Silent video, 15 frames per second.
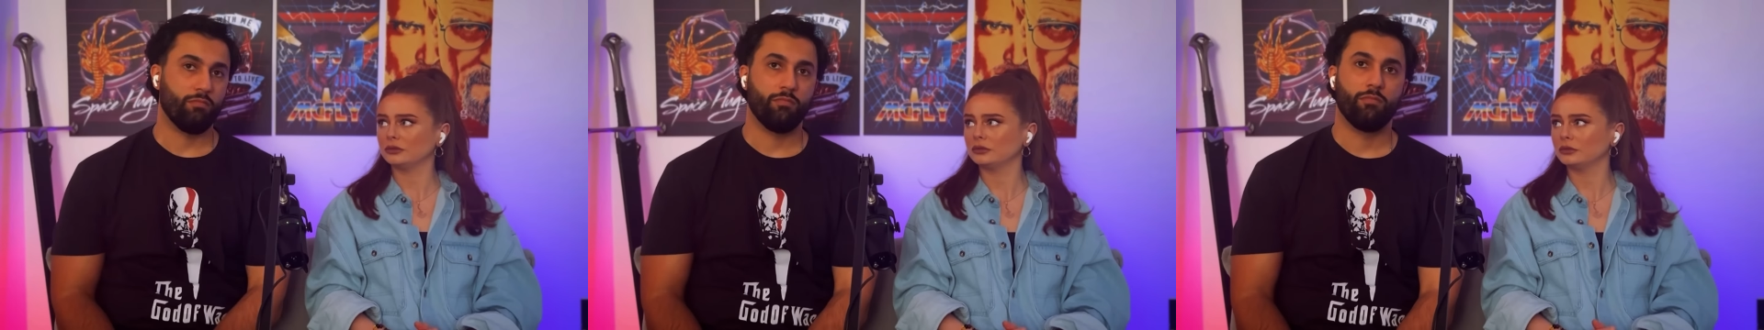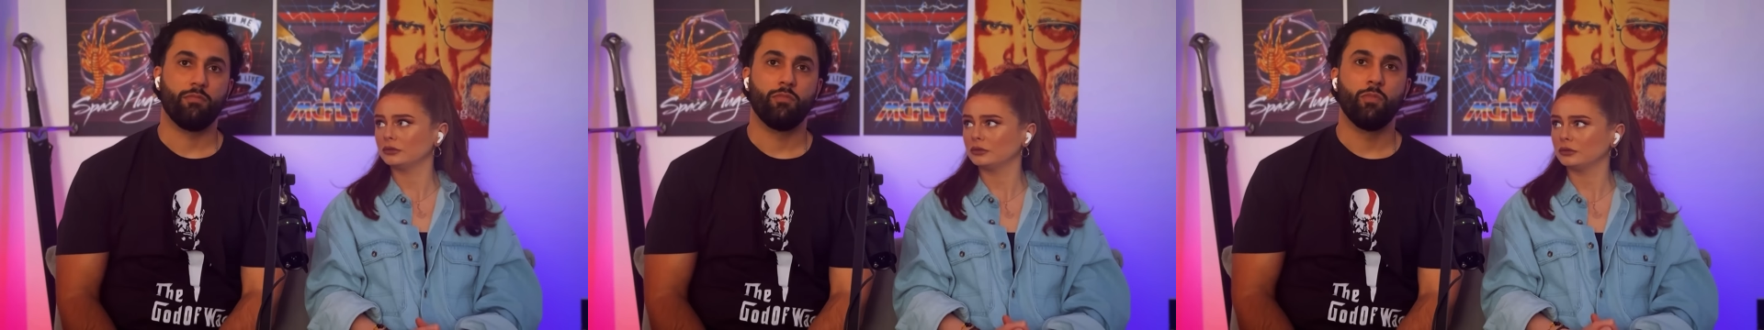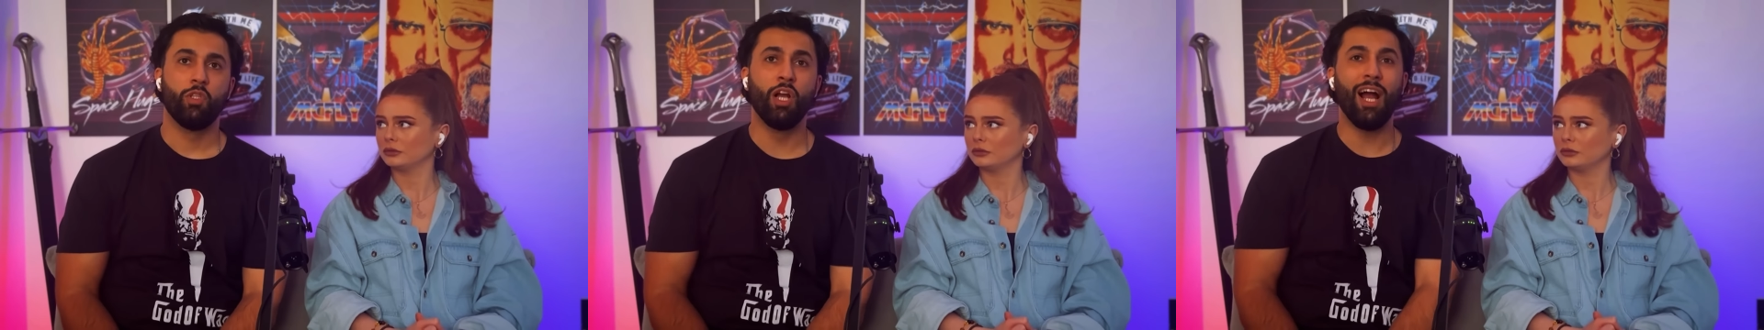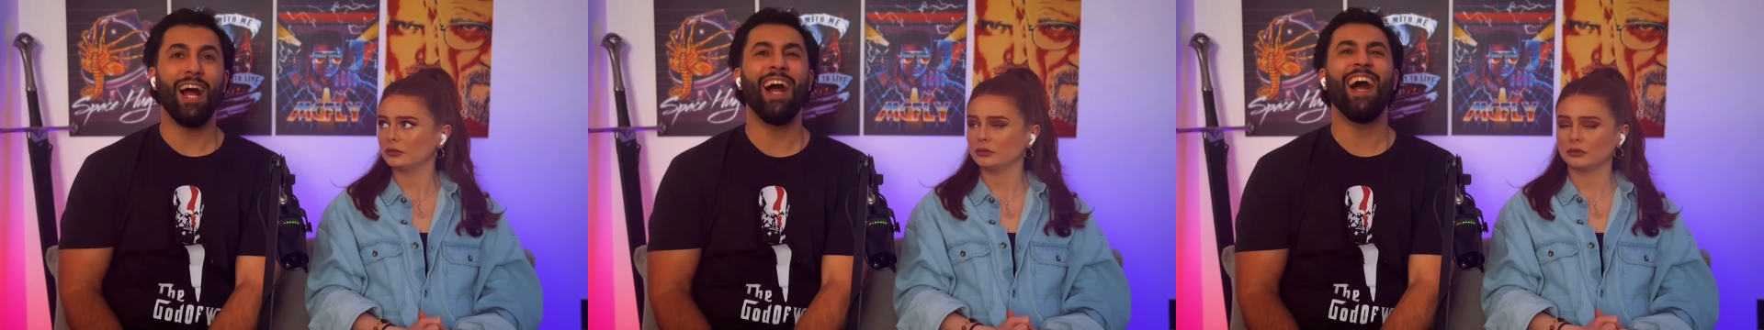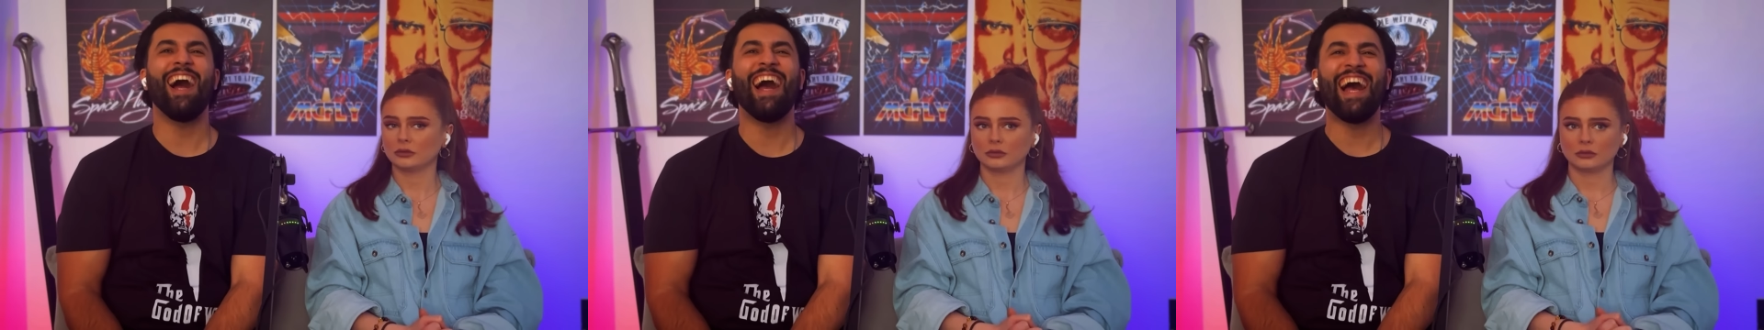
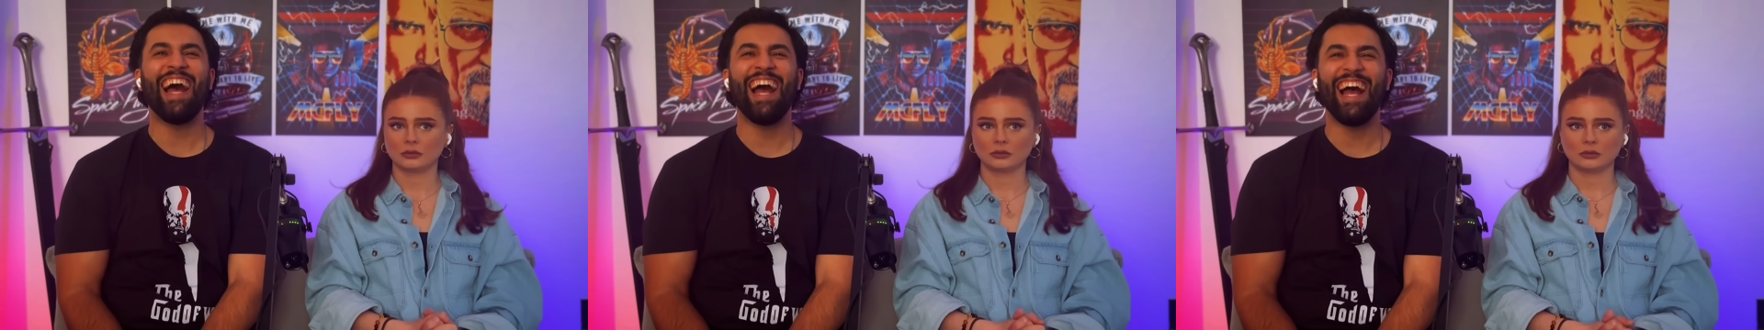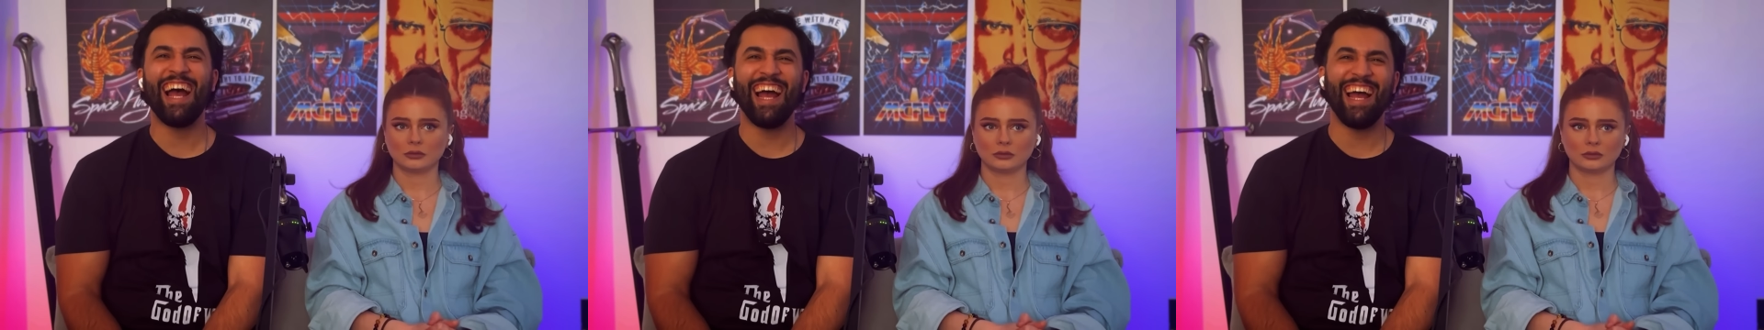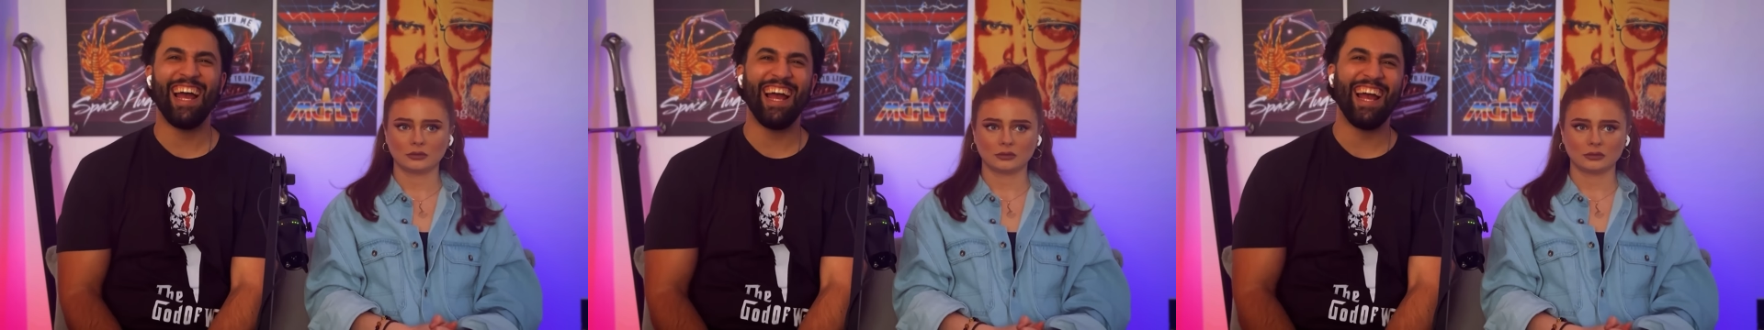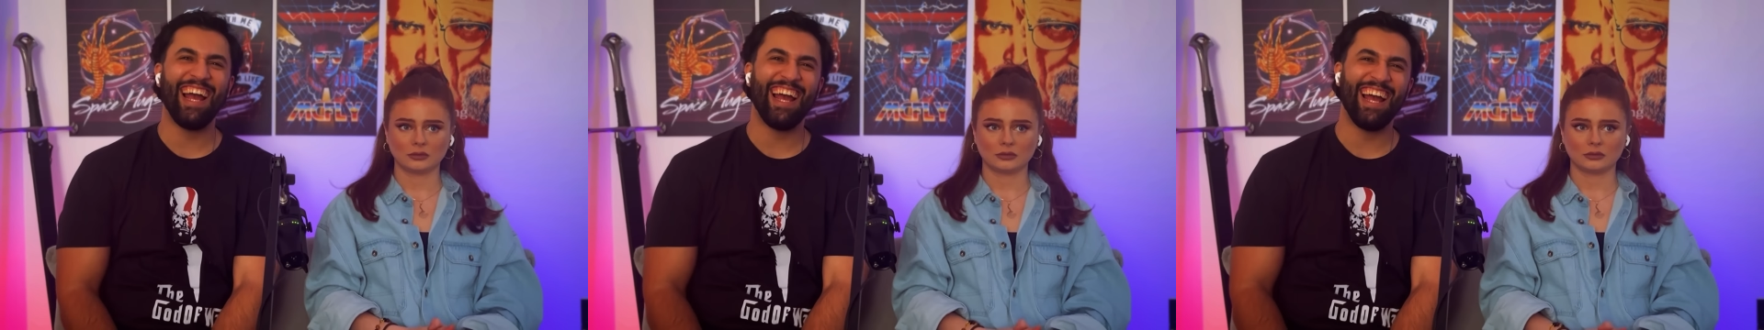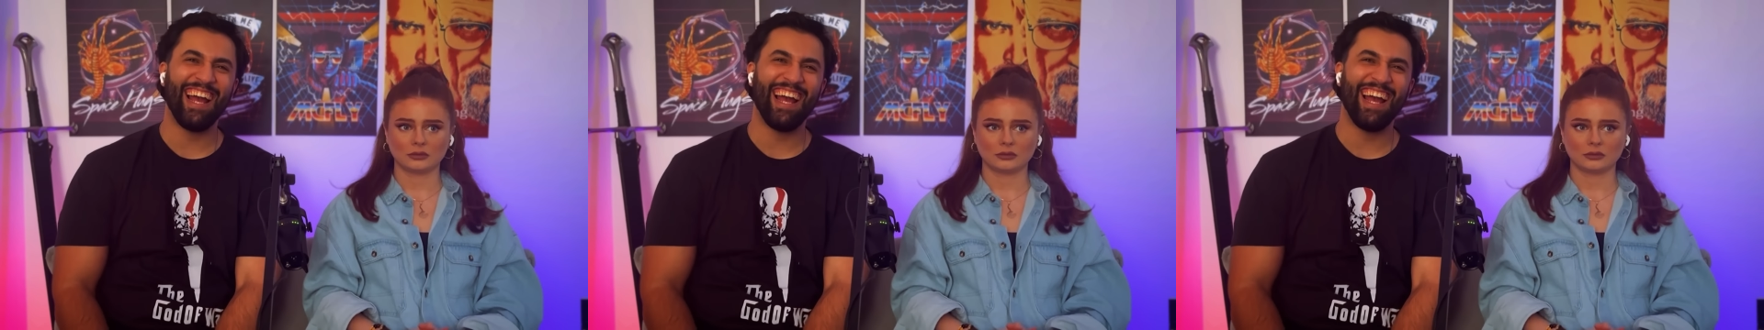Nothing is said.